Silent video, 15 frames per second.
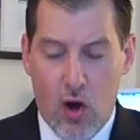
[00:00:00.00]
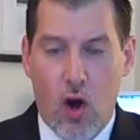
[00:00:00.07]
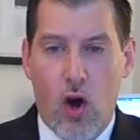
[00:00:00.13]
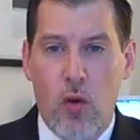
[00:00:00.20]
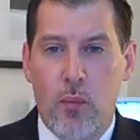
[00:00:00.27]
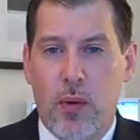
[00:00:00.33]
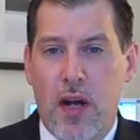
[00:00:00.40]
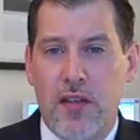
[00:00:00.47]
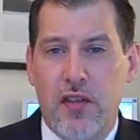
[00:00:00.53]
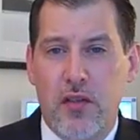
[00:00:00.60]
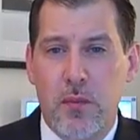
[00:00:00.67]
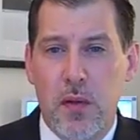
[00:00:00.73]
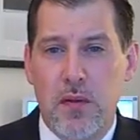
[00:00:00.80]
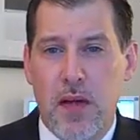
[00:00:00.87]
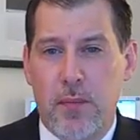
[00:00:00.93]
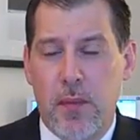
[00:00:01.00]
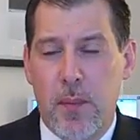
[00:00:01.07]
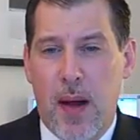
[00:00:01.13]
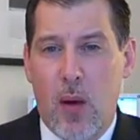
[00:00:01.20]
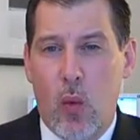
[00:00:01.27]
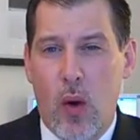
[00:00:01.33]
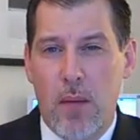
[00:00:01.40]
Home prices moved up
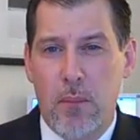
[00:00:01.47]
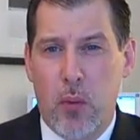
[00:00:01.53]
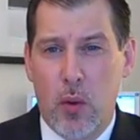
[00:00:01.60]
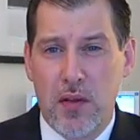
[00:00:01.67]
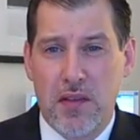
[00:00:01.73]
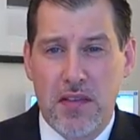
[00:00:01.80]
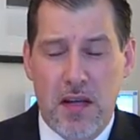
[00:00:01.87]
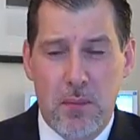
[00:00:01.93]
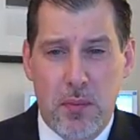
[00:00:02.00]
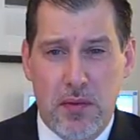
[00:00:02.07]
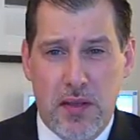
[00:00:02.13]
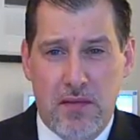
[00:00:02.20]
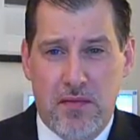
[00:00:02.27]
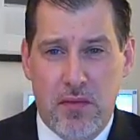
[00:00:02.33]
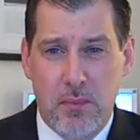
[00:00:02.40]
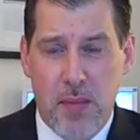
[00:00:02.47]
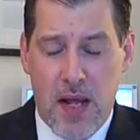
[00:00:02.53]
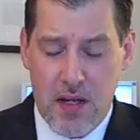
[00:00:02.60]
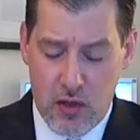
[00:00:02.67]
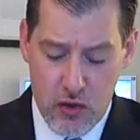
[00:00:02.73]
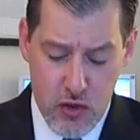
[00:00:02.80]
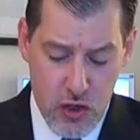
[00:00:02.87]
about 1.7% from
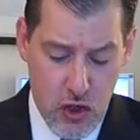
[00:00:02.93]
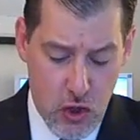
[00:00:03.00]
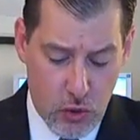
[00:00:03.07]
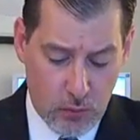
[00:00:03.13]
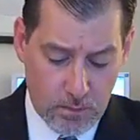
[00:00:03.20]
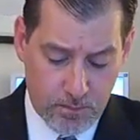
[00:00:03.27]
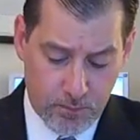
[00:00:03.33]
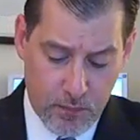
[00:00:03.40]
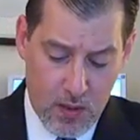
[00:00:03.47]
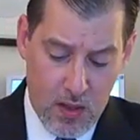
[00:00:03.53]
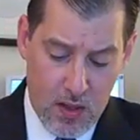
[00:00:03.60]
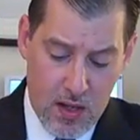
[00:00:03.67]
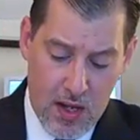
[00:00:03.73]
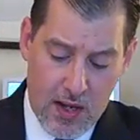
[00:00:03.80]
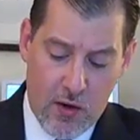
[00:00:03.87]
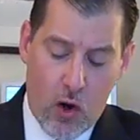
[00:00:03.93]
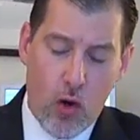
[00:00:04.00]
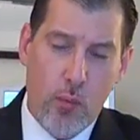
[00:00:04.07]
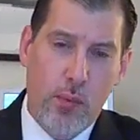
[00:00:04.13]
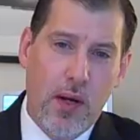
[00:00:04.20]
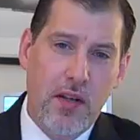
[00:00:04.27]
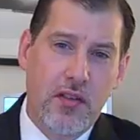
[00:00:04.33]
May to June, and
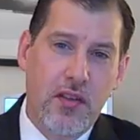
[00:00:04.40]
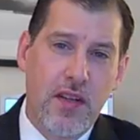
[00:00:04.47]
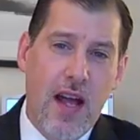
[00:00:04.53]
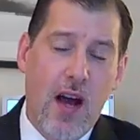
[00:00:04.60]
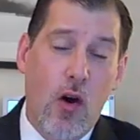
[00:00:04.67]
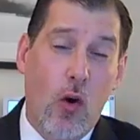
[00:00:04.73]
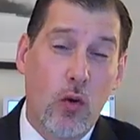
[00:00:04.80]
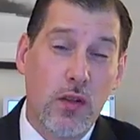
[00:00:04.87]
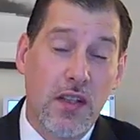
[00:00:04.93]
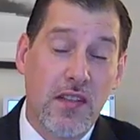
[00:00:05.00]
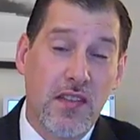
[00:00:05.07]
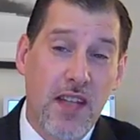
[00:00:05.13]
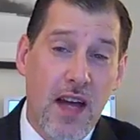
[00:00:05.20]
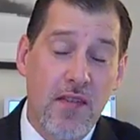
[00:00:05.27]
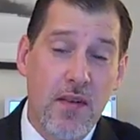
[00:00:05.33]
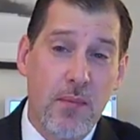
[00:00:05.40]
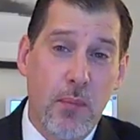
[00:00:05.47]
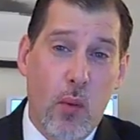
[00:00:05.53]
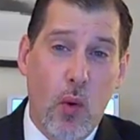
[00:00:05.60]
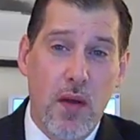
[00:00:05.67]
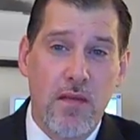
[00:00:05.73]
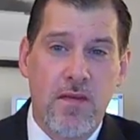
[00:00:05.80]
home prices are now only
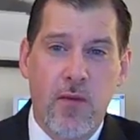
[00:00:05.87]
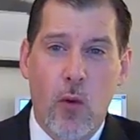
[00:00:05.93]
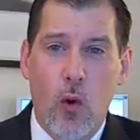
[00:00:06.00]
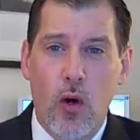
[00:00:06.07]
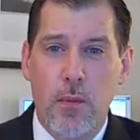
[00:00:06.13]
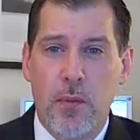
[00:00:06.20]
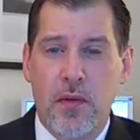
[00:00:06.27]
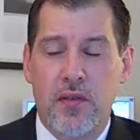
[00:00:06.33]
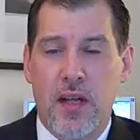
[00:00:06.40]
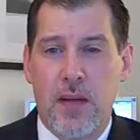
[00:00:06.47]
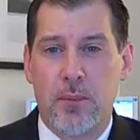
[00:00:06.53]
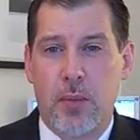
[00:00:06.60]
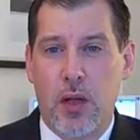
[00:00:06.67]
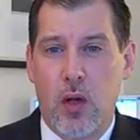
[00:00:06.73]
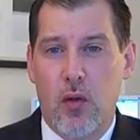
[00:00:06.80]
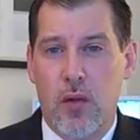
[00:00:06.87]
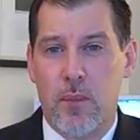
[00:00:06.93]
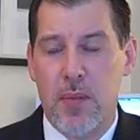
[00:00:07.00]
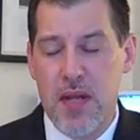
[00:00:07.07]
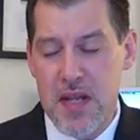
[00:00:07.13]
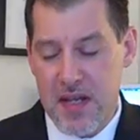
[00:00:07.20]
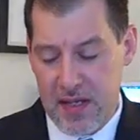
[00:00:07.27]
7.4% below the
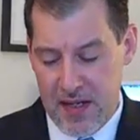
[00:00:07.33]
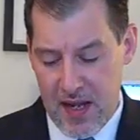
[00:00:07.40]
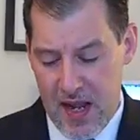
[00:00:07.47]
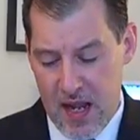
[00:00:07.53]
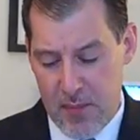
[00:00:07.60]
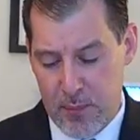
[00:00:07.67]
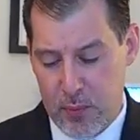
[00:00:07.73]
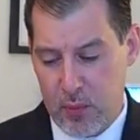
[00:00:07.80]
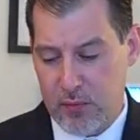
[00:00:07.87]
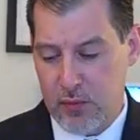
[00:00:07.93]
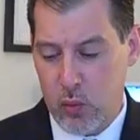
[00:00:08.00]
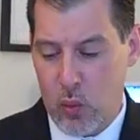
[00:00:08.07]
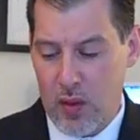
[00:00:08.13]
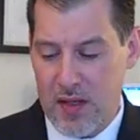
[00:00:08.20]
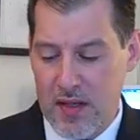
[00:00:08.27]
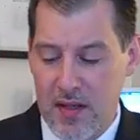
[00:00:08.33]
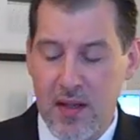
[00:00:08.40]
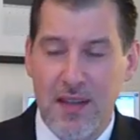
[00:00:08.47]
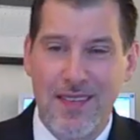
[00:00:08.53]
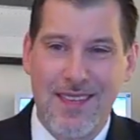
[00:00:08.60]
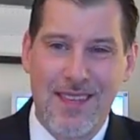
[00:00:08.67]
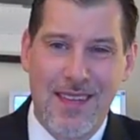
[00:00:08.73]
peak in April of
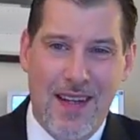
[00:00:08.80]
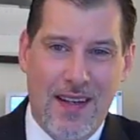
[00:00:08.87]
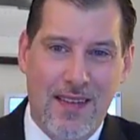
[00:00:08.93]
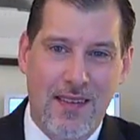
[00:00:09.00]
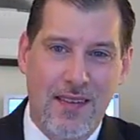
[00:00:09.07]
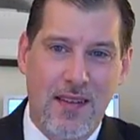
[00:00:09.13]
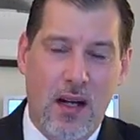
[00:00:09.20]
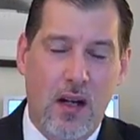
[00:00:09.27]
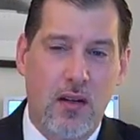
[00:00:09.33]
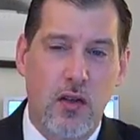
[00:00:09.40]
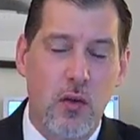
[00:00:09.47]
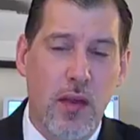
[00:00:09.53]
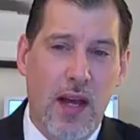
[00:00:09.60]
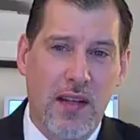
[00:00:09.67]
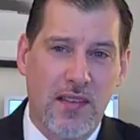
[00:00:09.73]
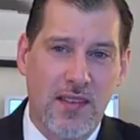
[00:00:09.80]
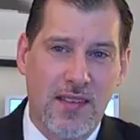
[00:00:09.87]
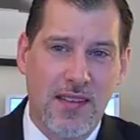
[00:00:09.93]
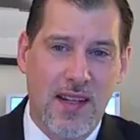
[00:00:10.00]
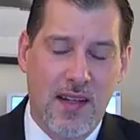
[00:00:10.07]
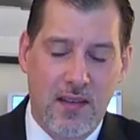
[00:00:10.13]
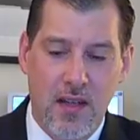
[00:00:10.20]

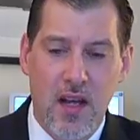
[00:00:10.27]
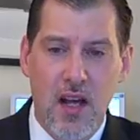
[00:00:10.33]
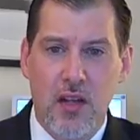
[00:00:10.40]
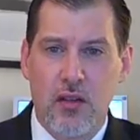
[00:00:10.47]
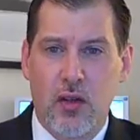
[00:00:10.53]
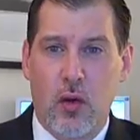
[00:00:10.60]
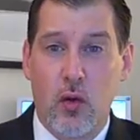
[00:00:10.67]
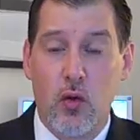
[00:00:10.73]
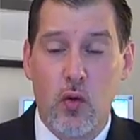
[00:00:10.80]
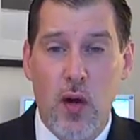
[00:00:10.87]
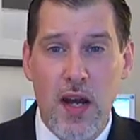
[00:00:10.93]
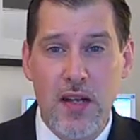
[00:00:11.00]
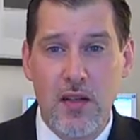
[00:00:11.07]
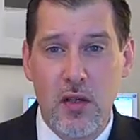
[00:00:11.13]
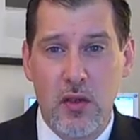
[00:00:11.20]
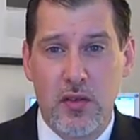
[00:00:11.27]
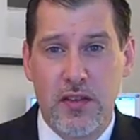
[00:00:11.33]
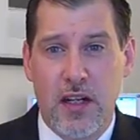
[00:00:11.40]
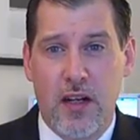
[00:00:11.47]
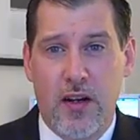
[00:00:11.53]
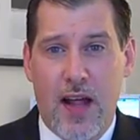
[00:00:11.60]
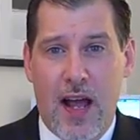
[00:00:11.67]
2006. So great news
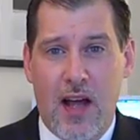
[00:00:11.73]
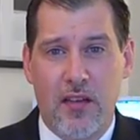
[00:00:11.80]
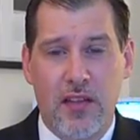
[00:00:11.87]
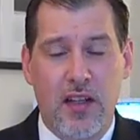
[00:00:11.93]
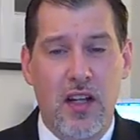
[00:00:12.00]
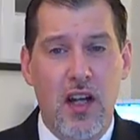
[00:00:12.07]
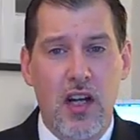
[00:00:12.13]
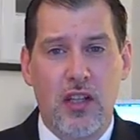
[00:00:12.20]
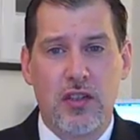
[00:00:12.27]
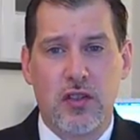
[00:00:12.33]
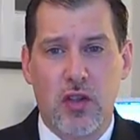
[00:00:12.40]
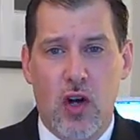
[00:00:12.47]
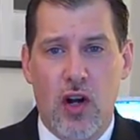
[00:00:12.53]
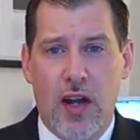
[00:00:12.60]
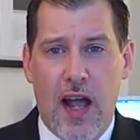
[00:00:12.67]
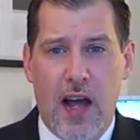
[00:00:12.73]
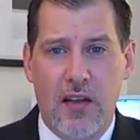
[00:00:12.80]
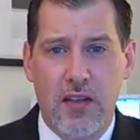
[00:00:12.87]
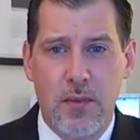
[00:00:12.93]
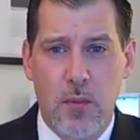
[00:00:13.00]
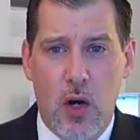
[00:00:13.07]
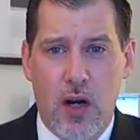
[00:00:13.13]
there on housing. Strong
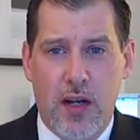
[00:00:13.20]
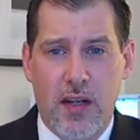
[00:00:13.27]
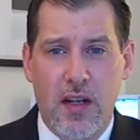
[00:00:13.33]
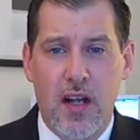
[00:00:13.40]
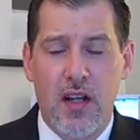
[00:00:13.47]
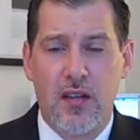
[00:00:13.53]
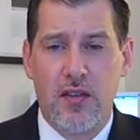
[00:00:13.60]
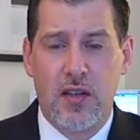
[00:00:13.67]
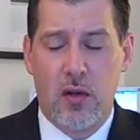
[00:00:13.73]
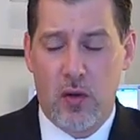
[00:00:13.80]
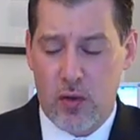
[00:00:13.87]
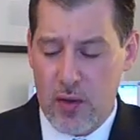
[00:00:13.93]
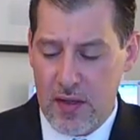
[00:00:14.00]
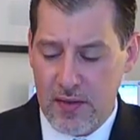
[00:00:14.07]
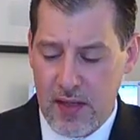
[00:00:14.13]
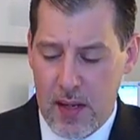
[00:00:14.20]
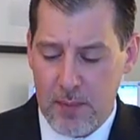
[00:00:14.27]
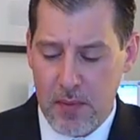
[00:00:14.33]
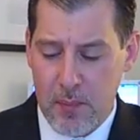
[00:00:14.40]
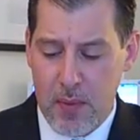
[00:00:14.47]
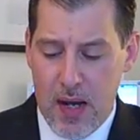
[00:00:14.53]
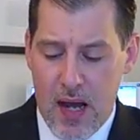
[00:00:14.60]
housing market, still a great time
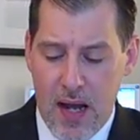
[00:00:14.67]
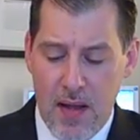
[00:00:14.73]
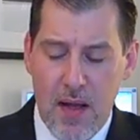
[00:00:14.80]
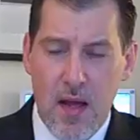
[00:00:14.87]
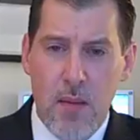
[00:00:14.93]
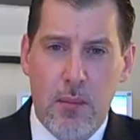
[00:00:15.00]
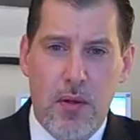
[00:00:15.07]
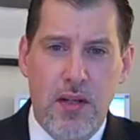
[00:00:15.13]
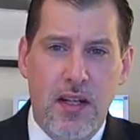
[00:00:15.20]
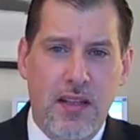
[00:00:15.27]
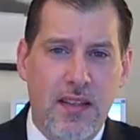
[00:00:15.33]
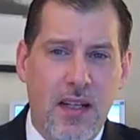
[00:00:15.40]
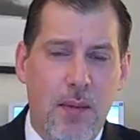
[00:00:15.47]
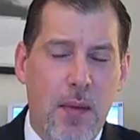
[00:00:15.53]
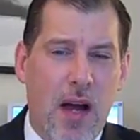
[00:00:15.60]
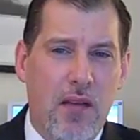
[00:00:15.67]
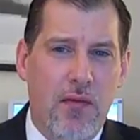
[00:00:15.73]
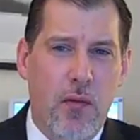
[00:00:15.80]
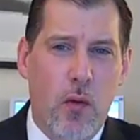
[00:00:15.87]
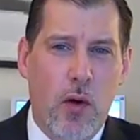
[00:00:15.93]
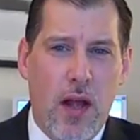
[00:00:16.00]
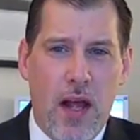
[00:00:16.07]
to buy. Predicting about
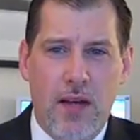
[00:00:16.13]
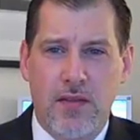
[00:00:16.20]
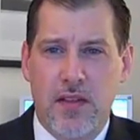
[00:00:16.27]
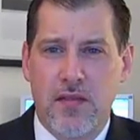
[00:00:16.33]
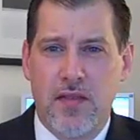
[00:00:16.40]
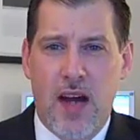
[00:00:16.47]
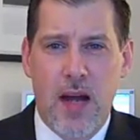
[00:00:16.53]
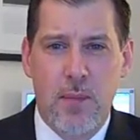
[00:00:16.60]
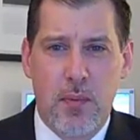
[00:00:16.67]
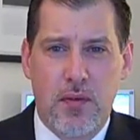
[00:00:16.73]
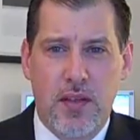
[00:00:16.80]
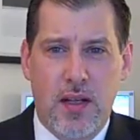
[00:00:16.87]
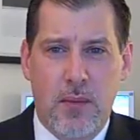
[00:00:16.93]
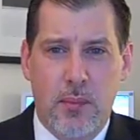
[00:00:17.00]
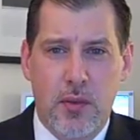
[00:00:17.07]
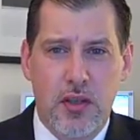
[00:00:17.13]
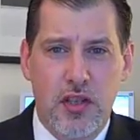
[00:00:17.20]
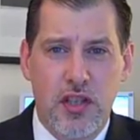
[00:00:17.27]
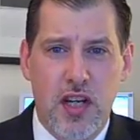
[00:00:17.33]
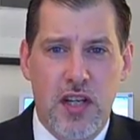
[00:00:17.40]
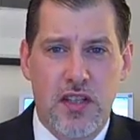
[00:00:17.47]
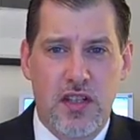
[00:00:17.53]
4.5% to 5%
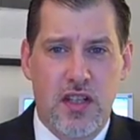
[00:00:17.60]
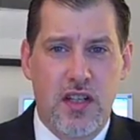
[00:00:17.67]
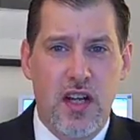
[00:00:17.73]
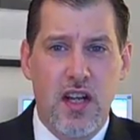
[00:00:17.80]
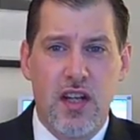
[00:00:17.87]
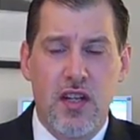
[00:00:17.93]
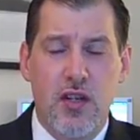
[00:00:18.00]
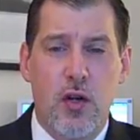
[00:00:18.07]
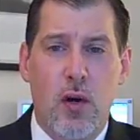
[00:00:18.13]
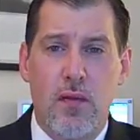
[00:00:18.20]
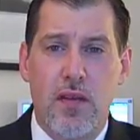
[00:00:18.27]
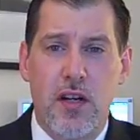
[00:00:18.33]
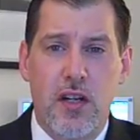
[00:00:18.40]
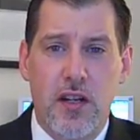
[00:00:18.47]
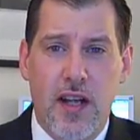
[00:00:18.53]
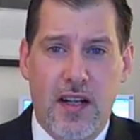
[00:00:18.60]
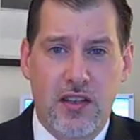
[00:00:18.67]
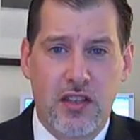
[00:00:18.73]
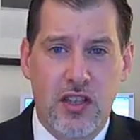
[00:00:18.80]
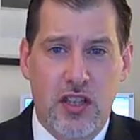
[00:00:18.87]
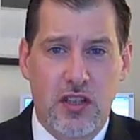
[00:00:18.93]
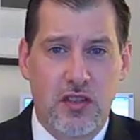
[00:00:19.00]
appreciation year over year
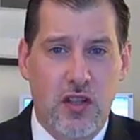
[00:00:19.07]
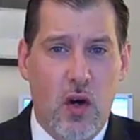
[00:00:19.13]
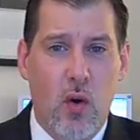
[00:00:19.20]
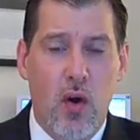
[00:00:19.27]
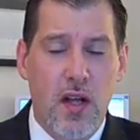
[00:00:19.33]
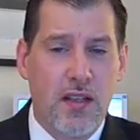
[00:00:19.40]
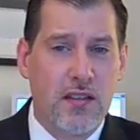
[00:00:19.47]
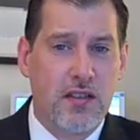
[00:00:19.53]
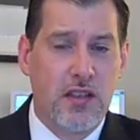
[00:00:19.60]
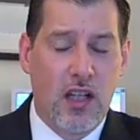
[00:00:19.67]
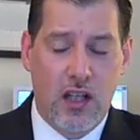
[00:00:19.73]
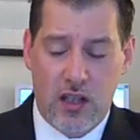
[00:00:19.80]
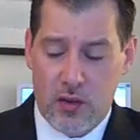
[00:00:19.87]
next year, so still a